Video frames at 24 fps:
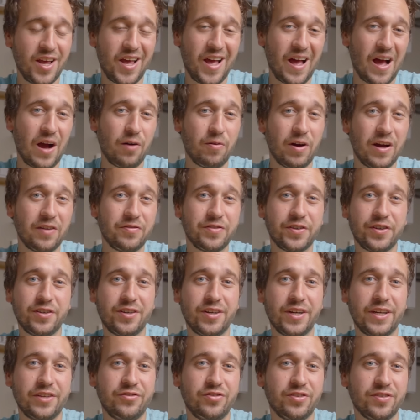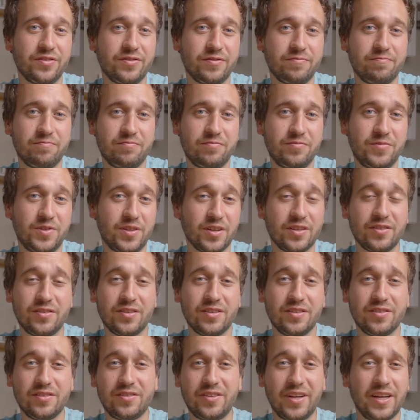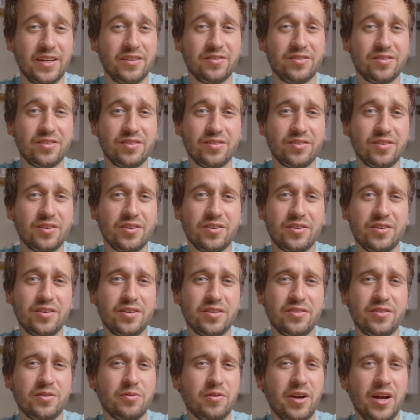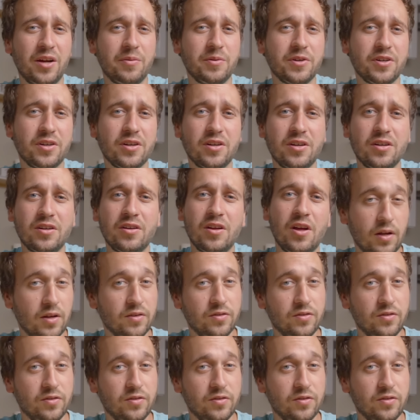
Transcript: However, it just doesn't taste as good as Arabica.